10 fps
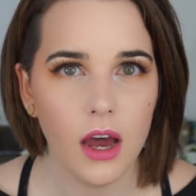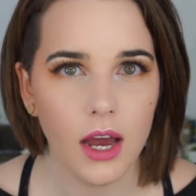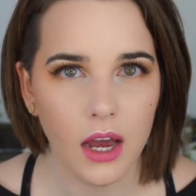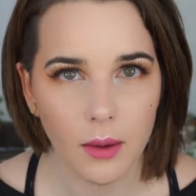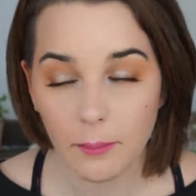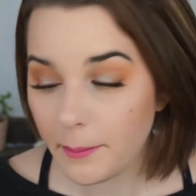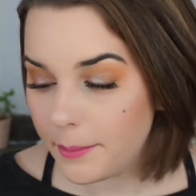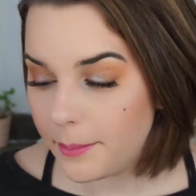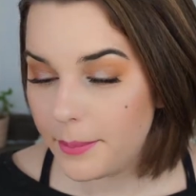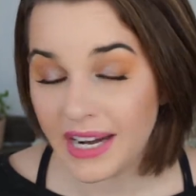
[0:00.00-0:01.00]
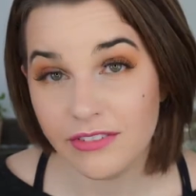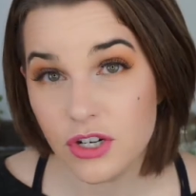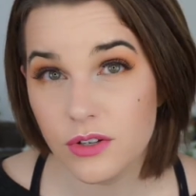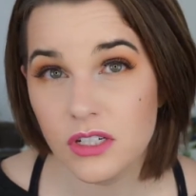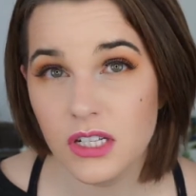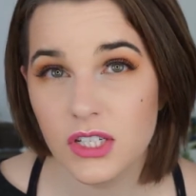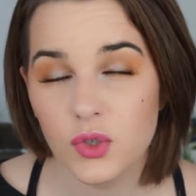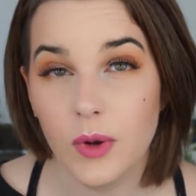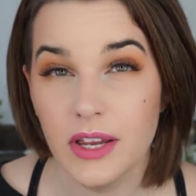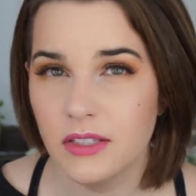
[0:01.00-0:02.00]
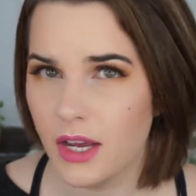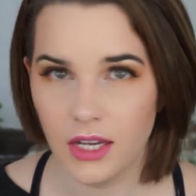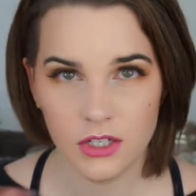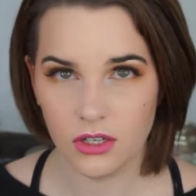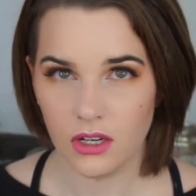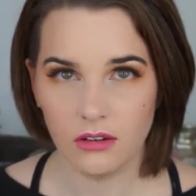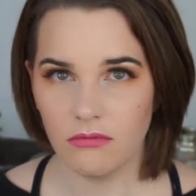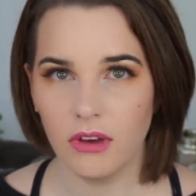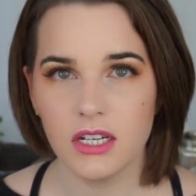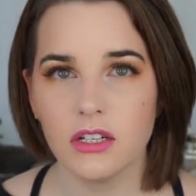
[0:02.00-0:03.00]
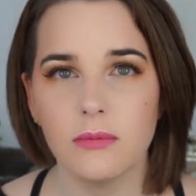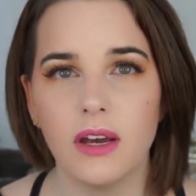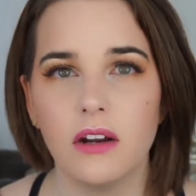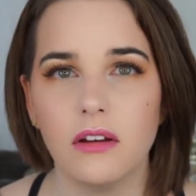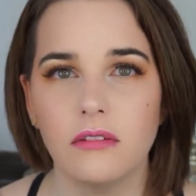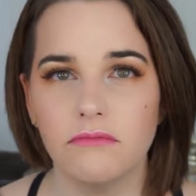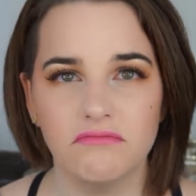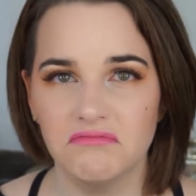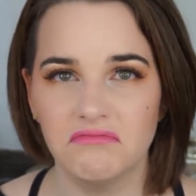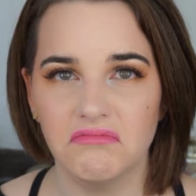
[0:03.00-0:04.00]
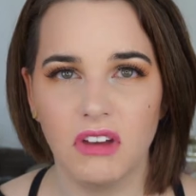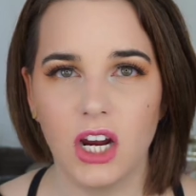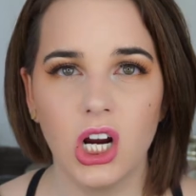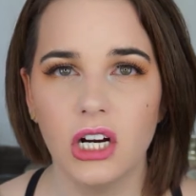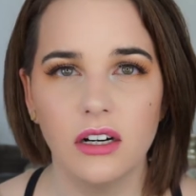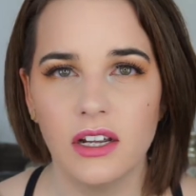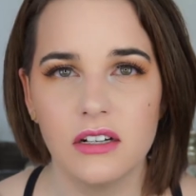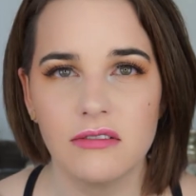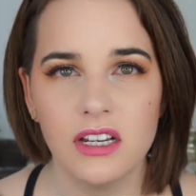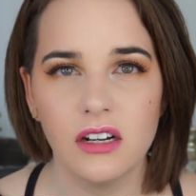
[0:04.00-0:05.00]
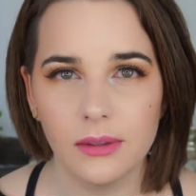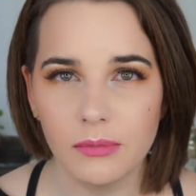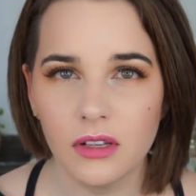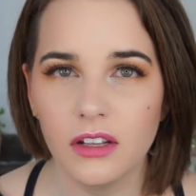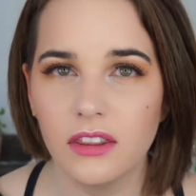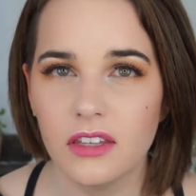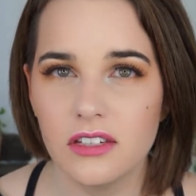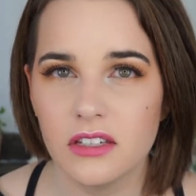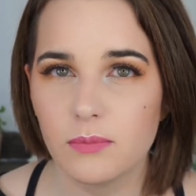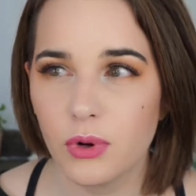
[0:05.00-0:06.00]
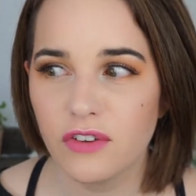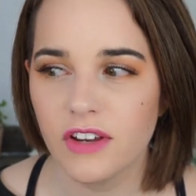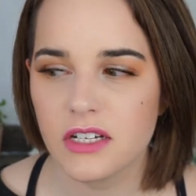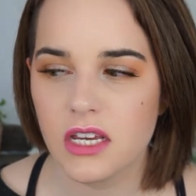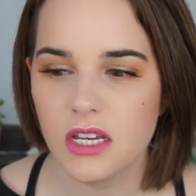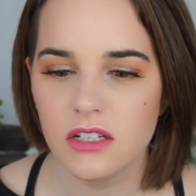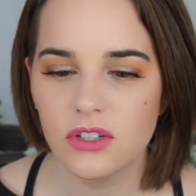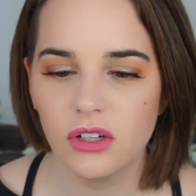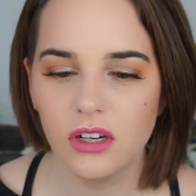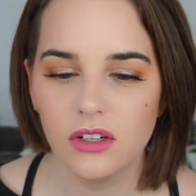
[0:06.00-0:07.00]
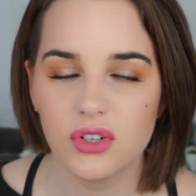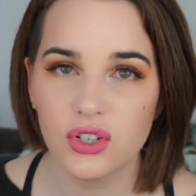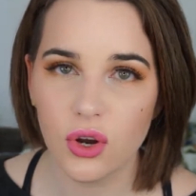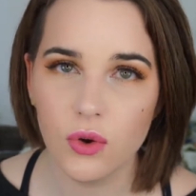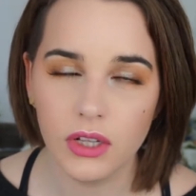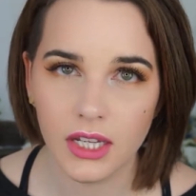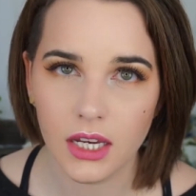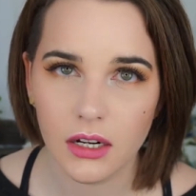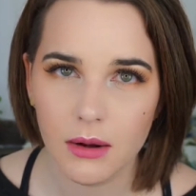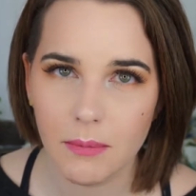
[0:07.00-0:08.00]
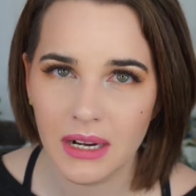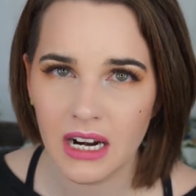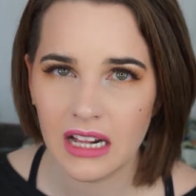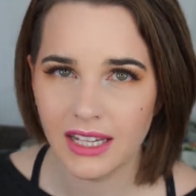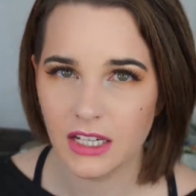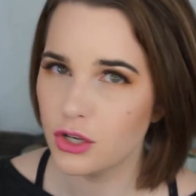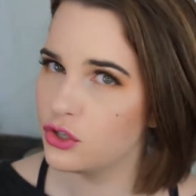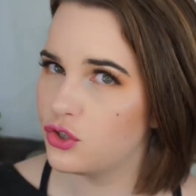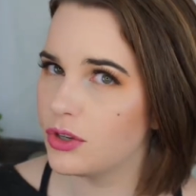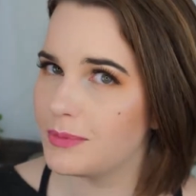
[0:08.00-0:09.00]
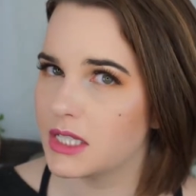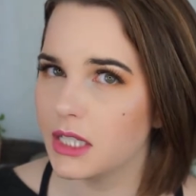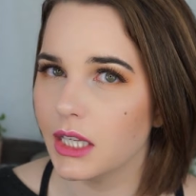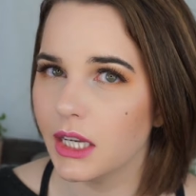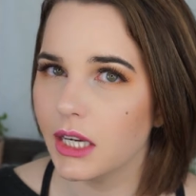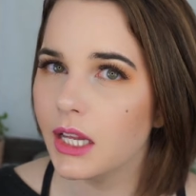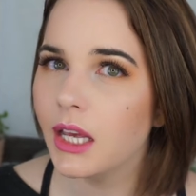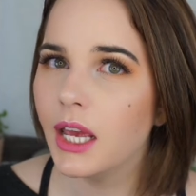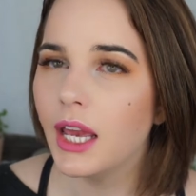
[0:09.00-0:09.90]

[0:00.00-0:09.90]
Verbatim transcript: Um, but after using this twice, I took I took them out of uh, my cart. I don't need them. This is perfect. It gets your hair so clean, but not like stripped clean.